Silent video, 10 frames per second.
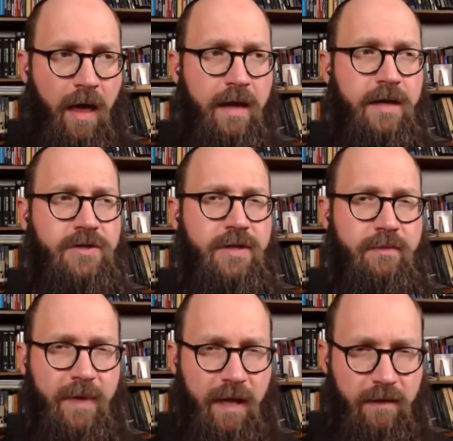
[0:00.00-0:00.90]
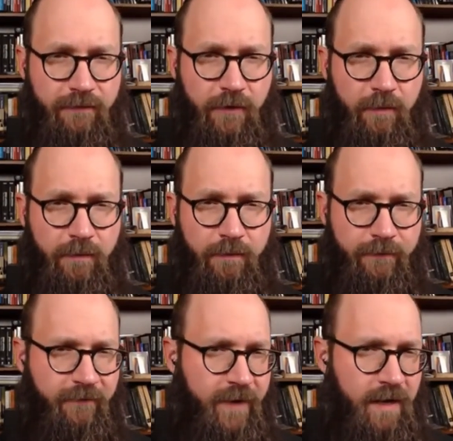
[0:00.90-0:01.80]
and it just began to firm,
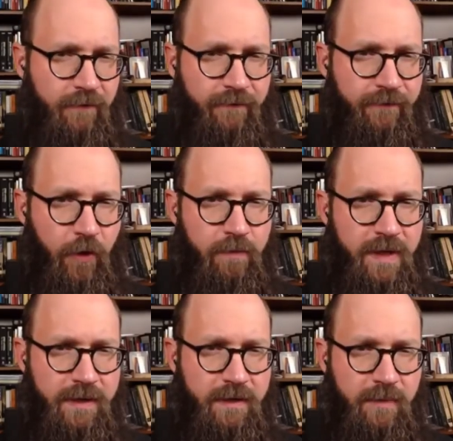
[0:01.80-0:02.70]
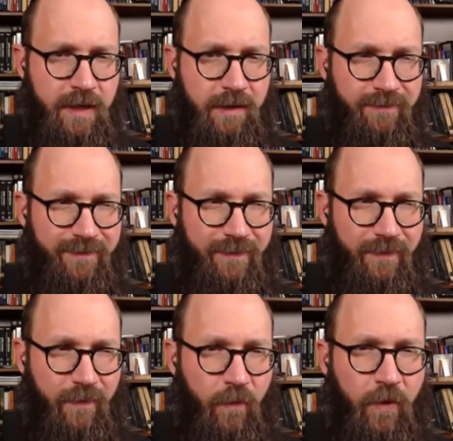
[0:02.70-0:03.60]
kind of foment in me
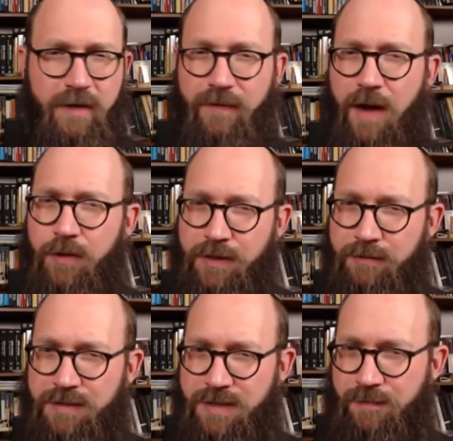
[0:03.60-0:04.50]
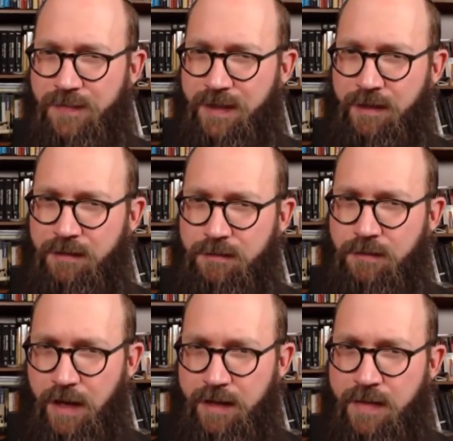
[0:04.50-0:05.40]
what if I were to do something
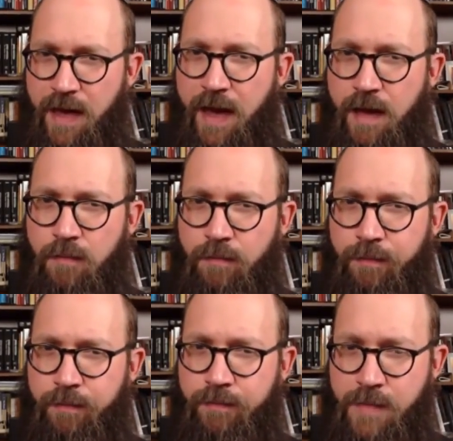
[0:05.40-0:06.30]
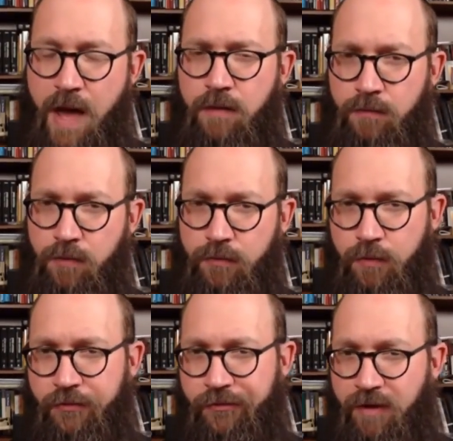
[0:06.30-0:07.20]
like that, not on Old
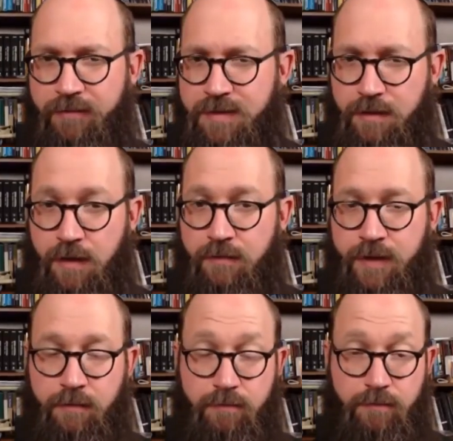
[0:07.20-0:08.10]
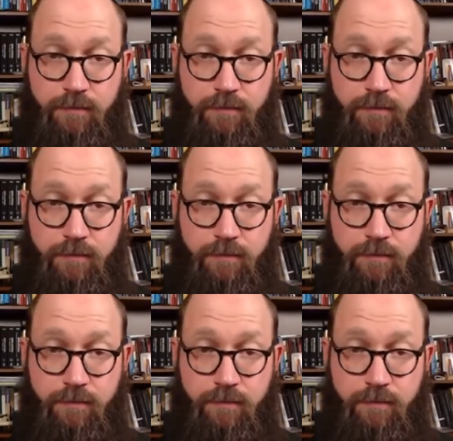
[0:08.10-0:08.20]
Norse stuff because I don't have any